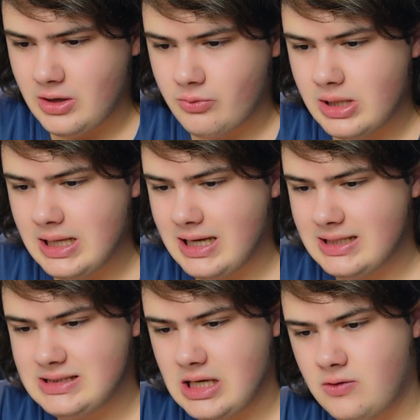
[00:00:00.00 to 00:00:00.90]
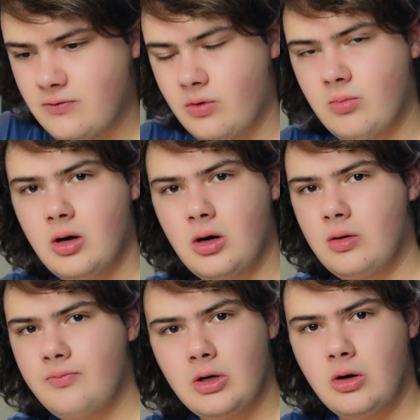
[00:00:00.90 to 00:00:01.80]
It really can take you from
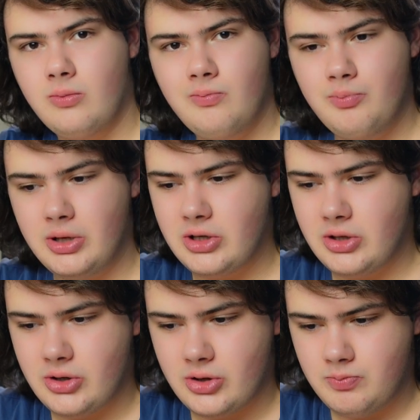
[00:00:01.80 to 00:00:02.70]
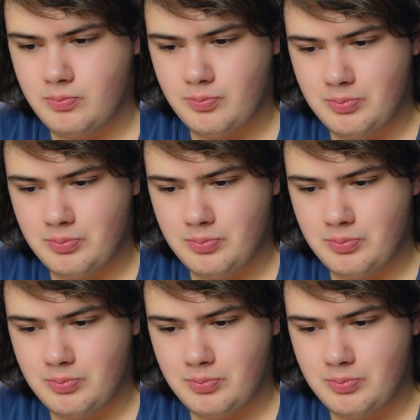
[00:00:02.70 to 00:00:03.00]
a, you know, beginner,